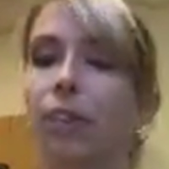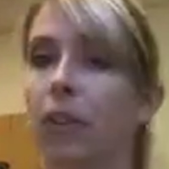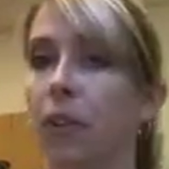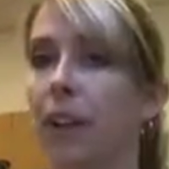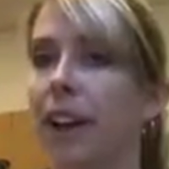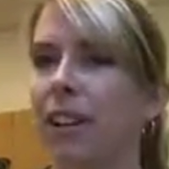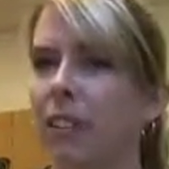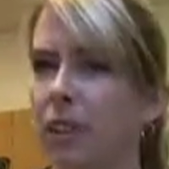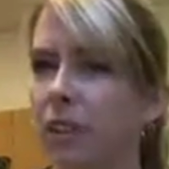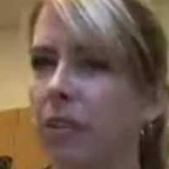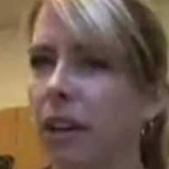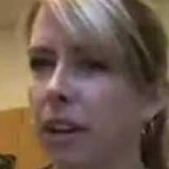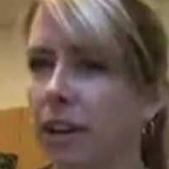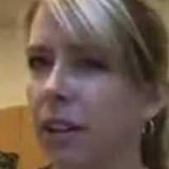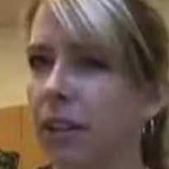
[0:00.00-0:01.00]
So as
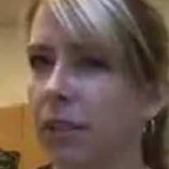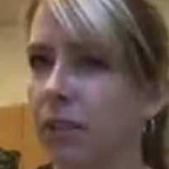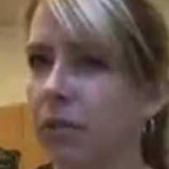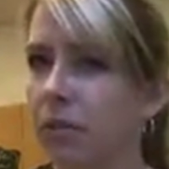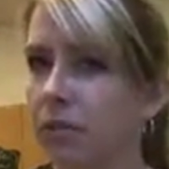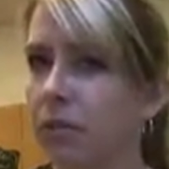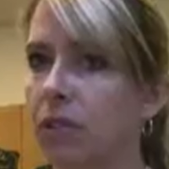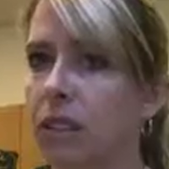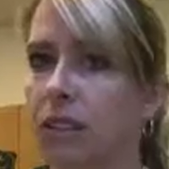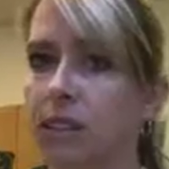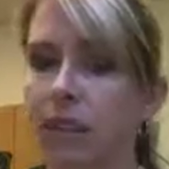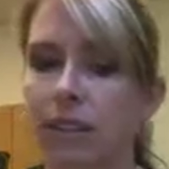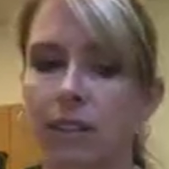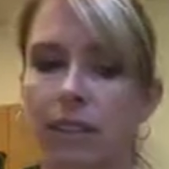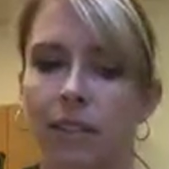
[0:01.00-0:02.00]
you kind of go through
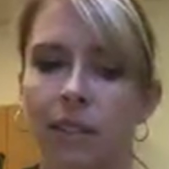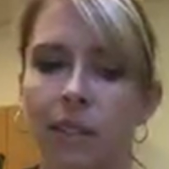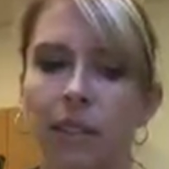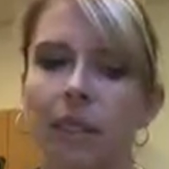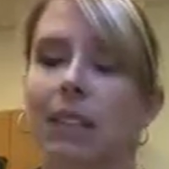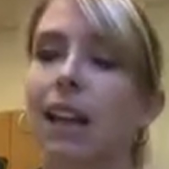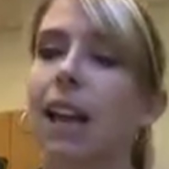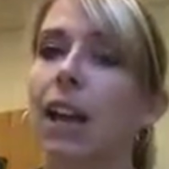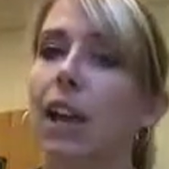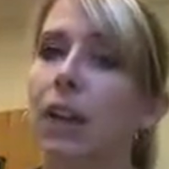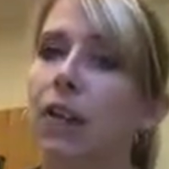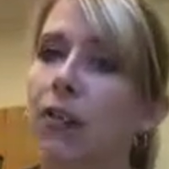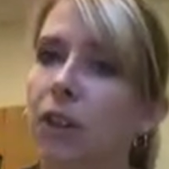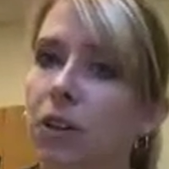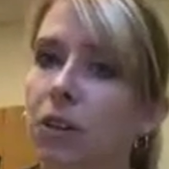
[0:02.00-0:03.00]
these activities,
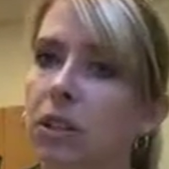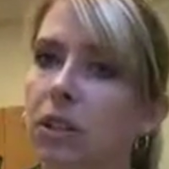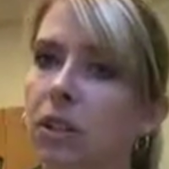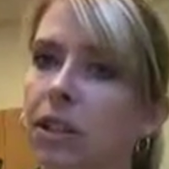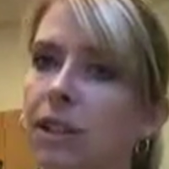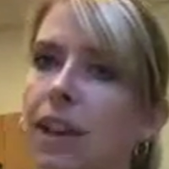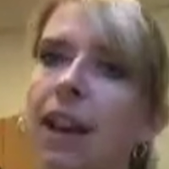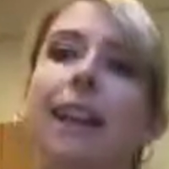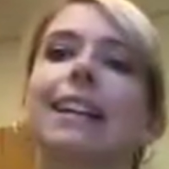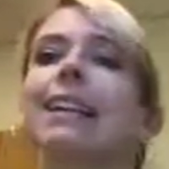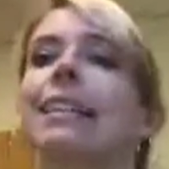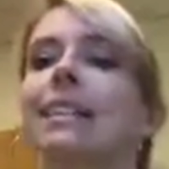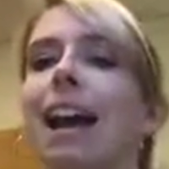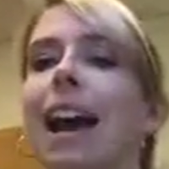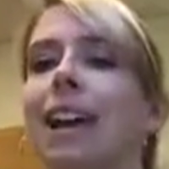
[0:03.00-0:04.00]
notice
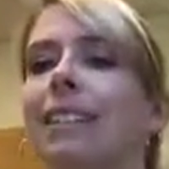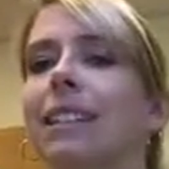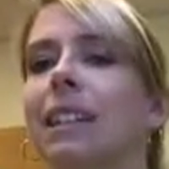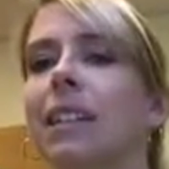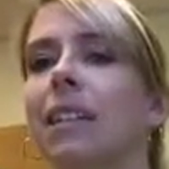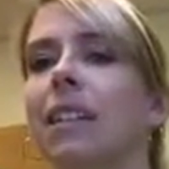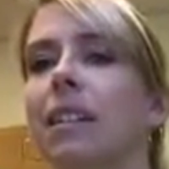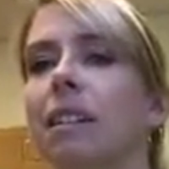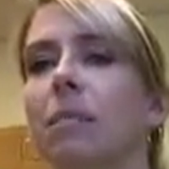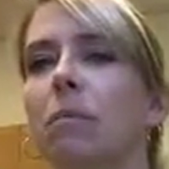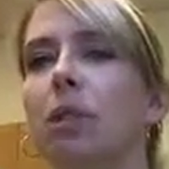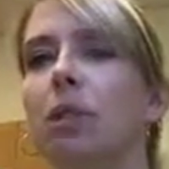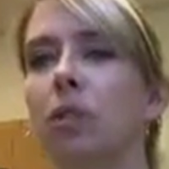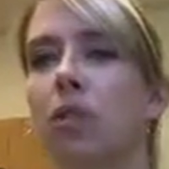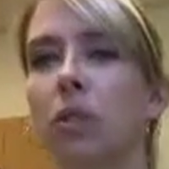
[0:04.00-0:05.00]
that it's asking
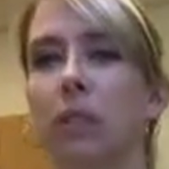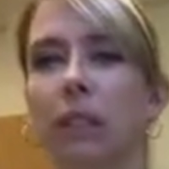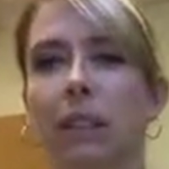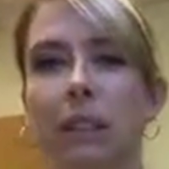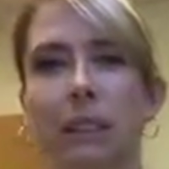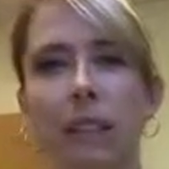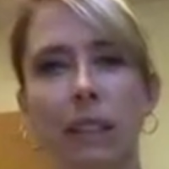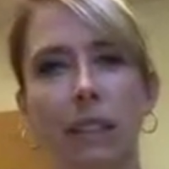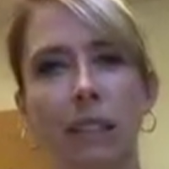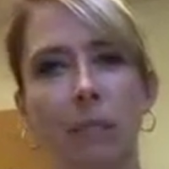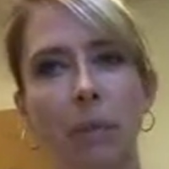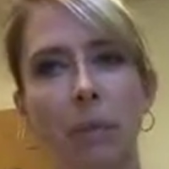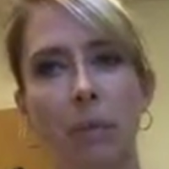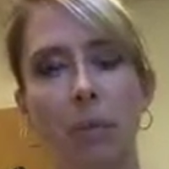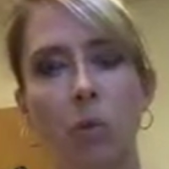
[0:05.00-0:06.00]
them to do a
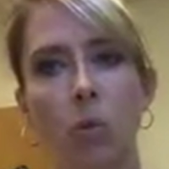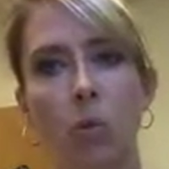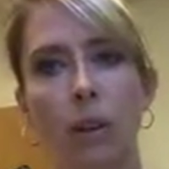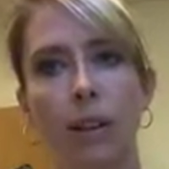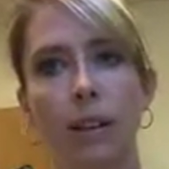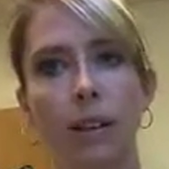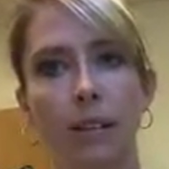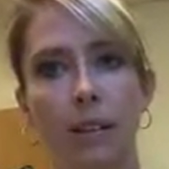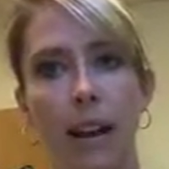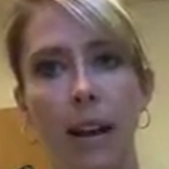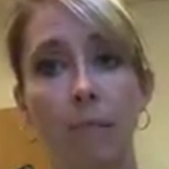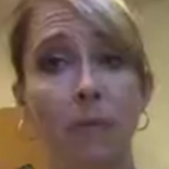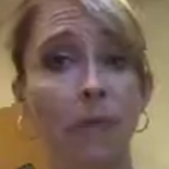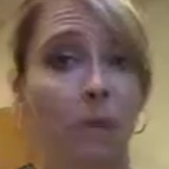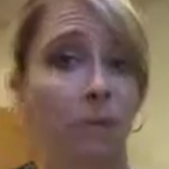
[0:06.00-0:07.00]
little bit more in
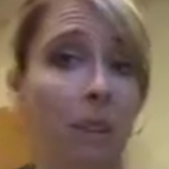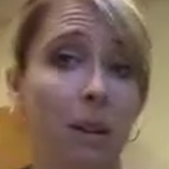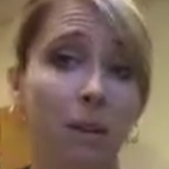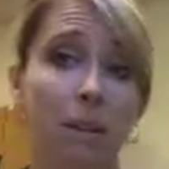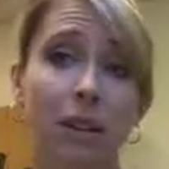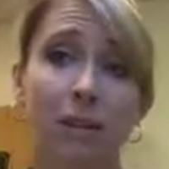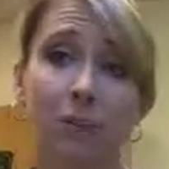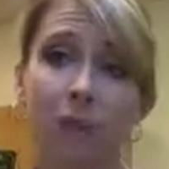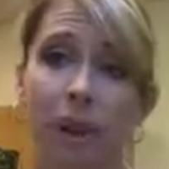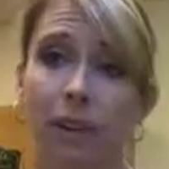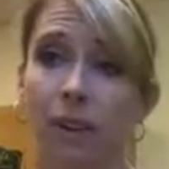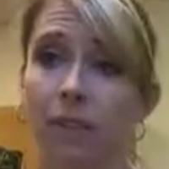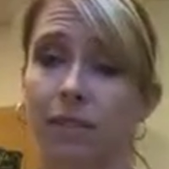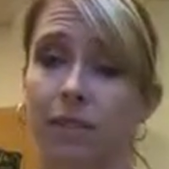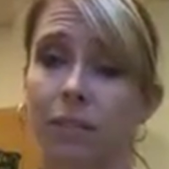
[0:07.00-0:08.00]
depth. There may
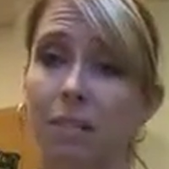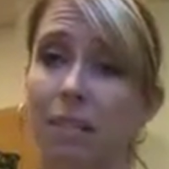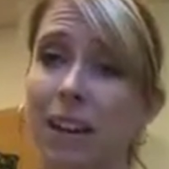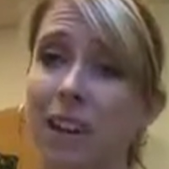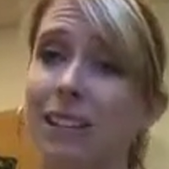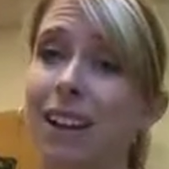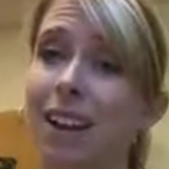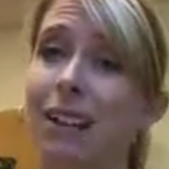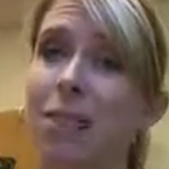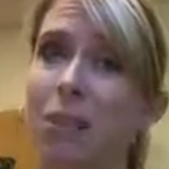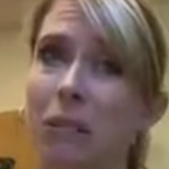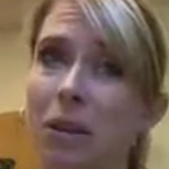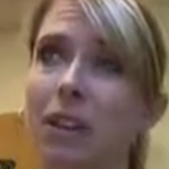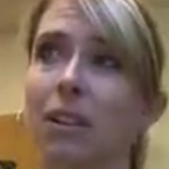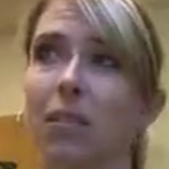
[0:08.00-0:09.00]

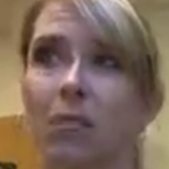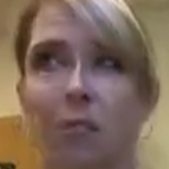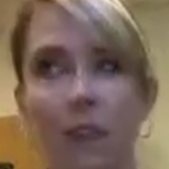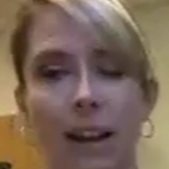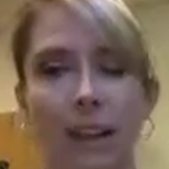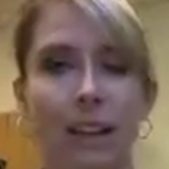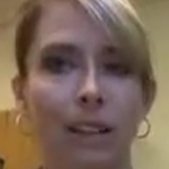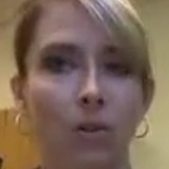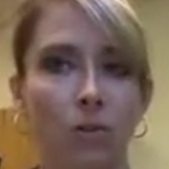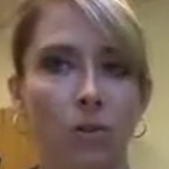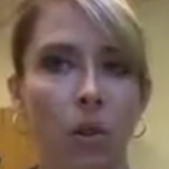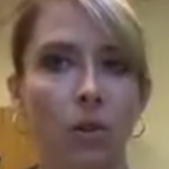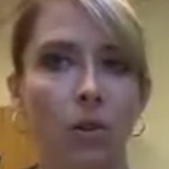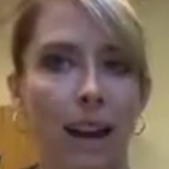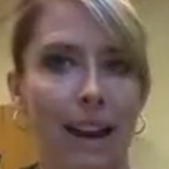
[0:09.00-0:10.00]
not be a right
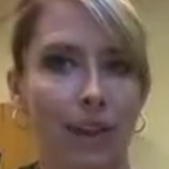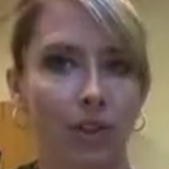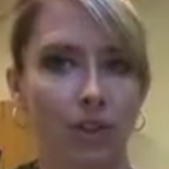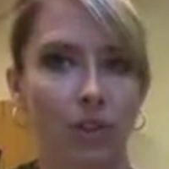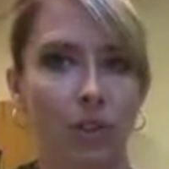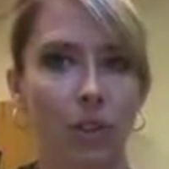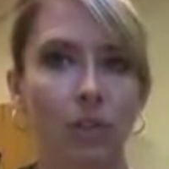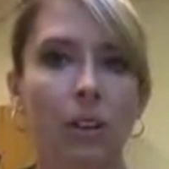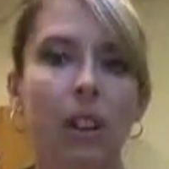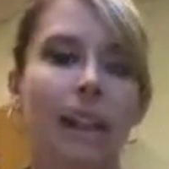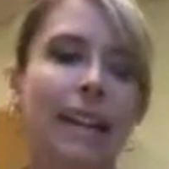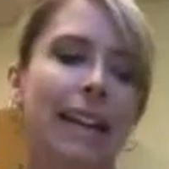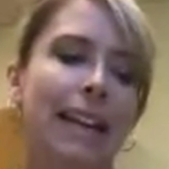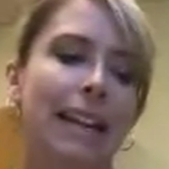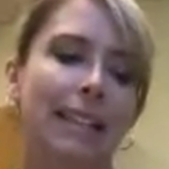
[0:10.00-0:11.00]
and wrong answer.
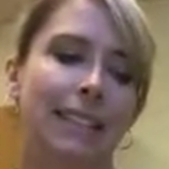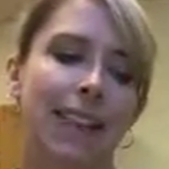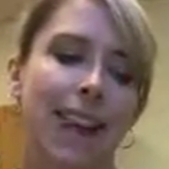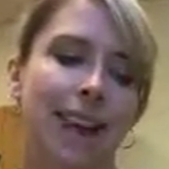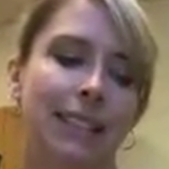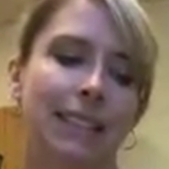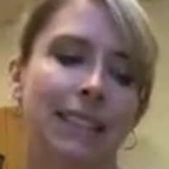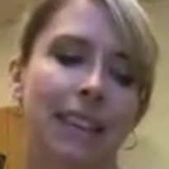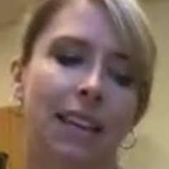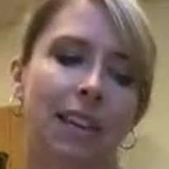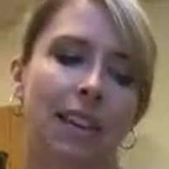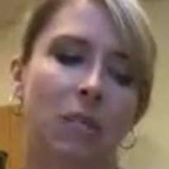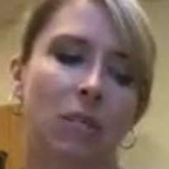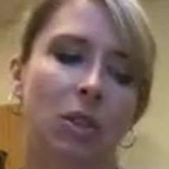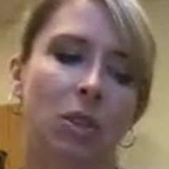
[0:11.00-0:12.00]
It's
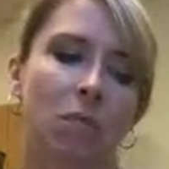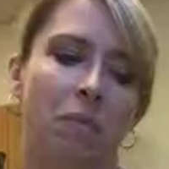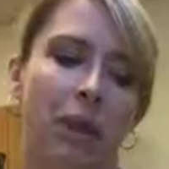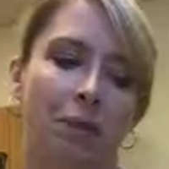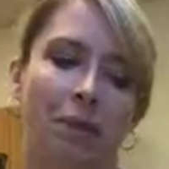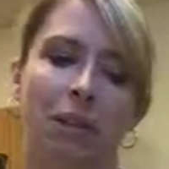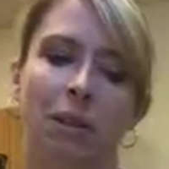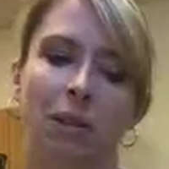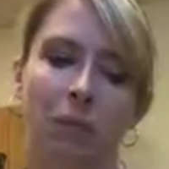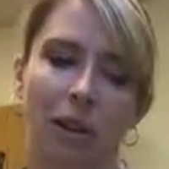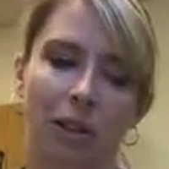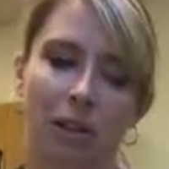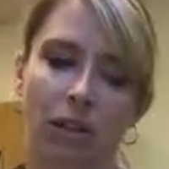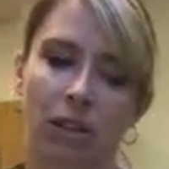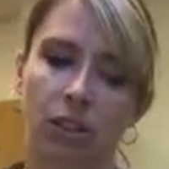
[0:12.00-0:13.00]
asking them to maybe
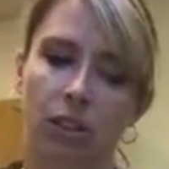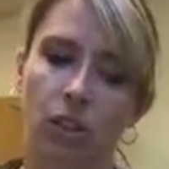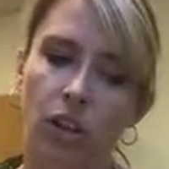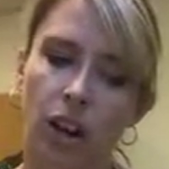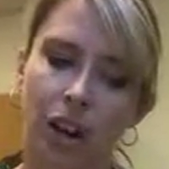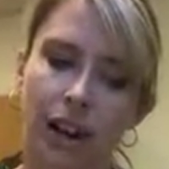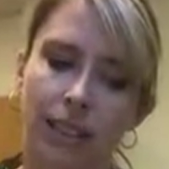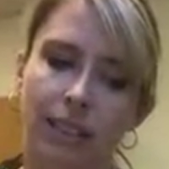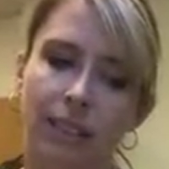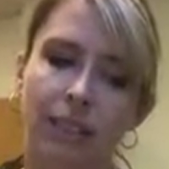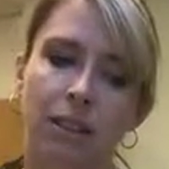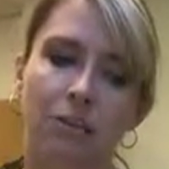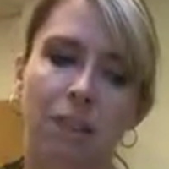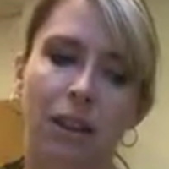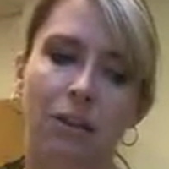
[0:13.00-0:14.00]
compare and
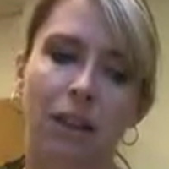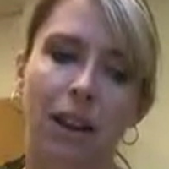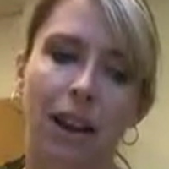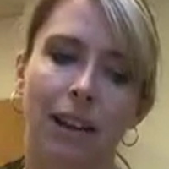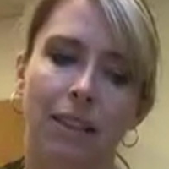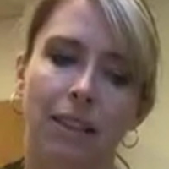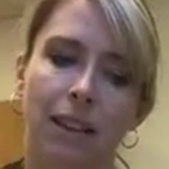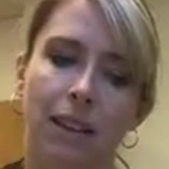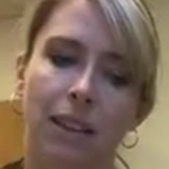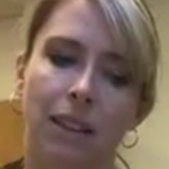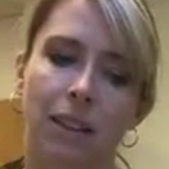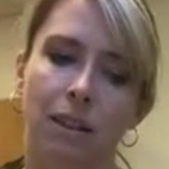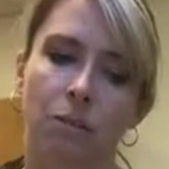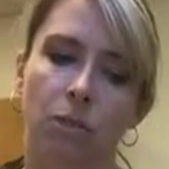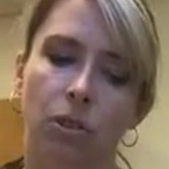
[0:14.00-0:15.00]
contrast. It's maybe
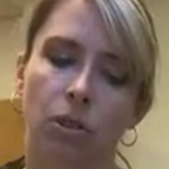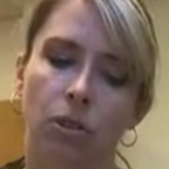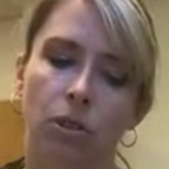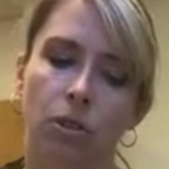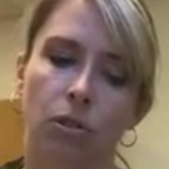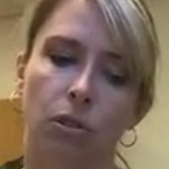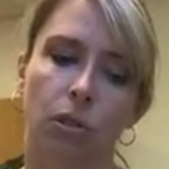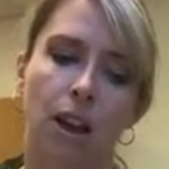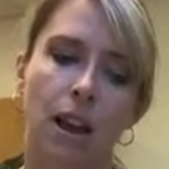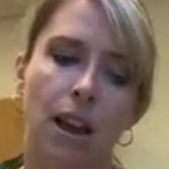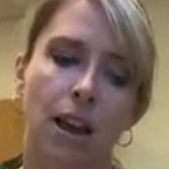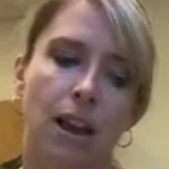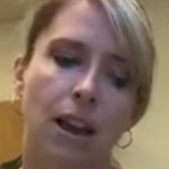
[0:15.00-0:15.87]
asking them to